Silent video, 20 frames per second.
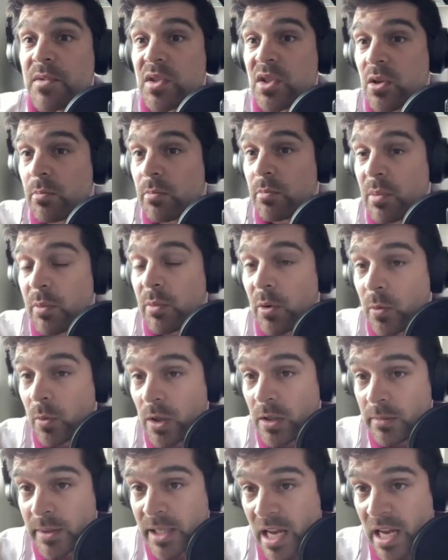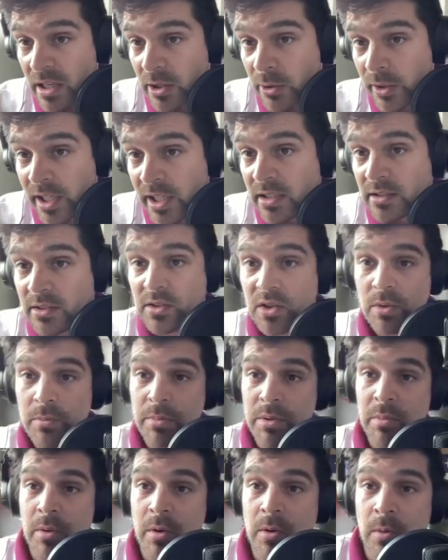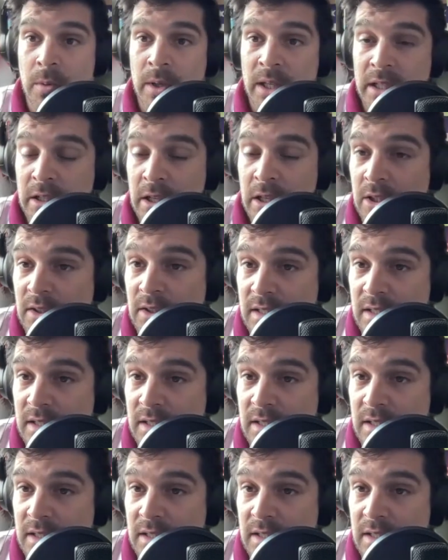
some people will be agree, some people will not.